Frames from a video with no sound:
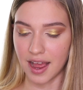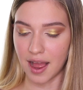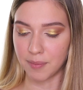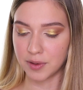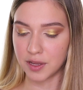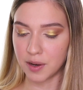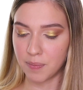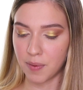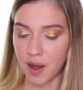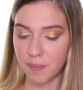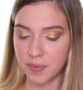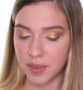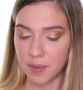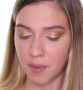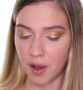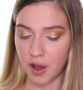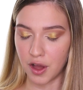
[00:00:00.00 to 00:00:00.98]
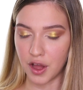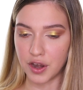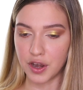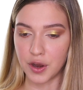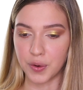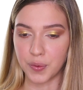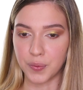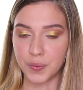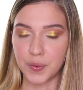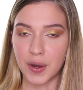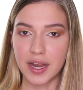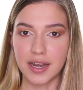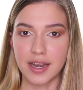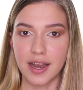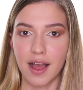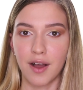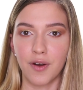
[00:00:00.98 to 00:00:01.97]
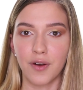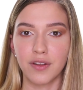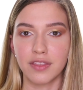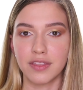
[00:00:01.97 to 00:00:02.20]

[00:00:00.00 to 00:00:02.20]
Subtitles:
I'm gonna pop them on right now.